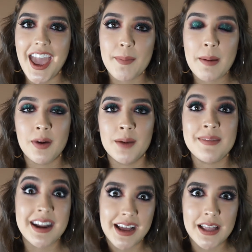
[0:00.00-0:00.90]
and my mom
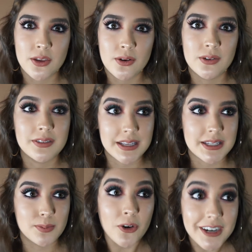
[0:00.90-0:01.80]
me regañó
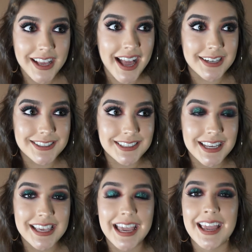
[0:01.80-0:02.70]
this morning
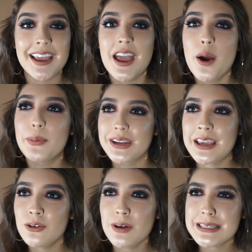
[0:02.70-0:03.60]
actually que
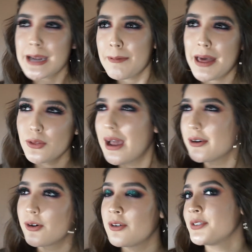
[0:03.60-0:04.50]
porque no has grabado
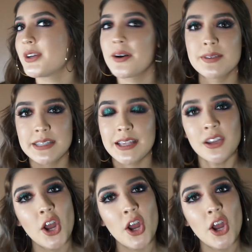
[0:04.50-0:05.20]
algo, and so I was like,